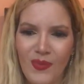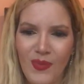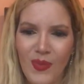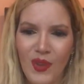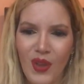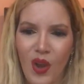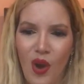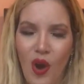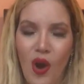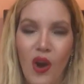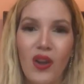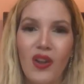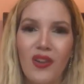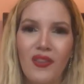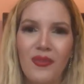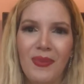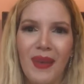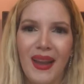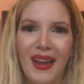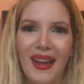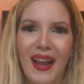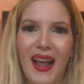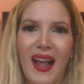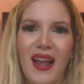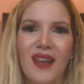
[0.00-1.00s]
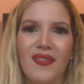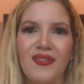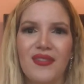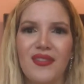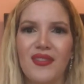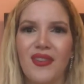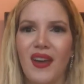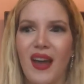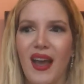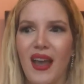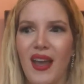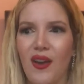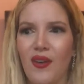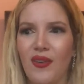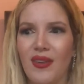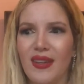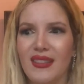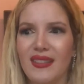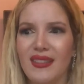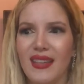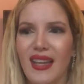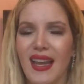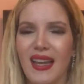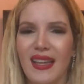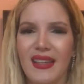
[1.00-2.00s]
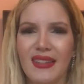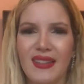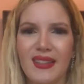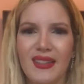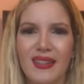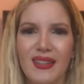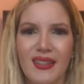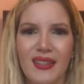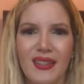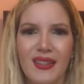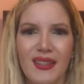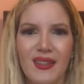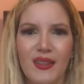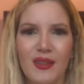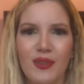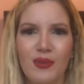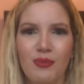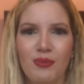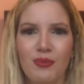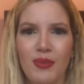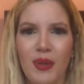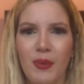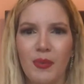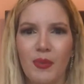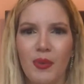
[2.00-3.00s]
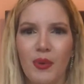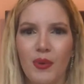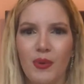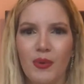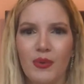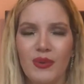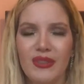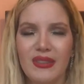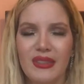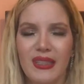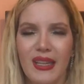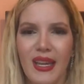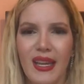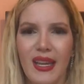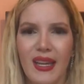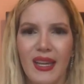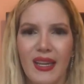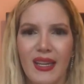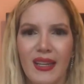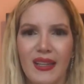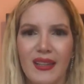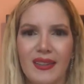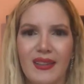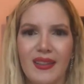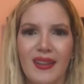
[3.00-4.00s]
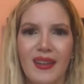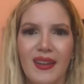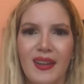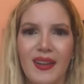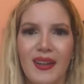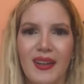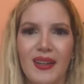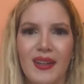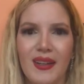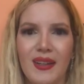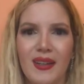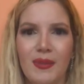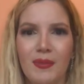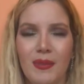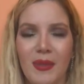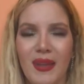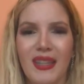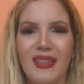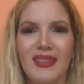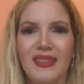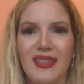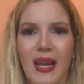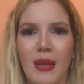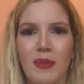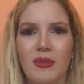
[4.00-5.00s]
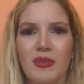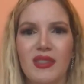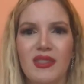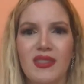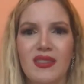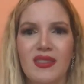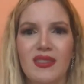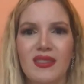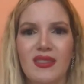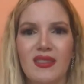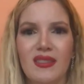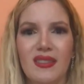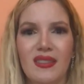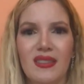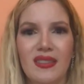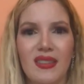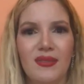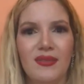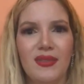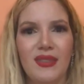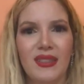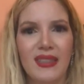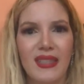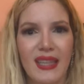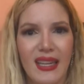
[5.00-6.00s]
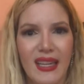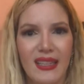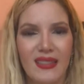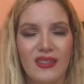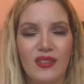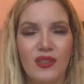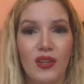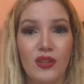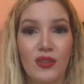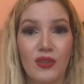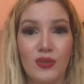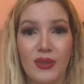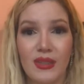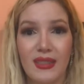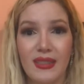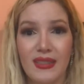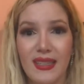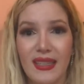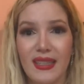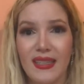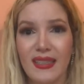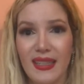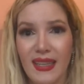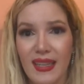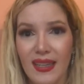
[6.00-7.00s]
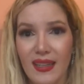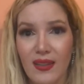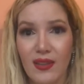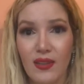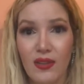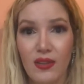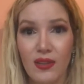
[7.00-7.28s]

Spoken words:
All of my life, I always had, people saying many times different things, contradicting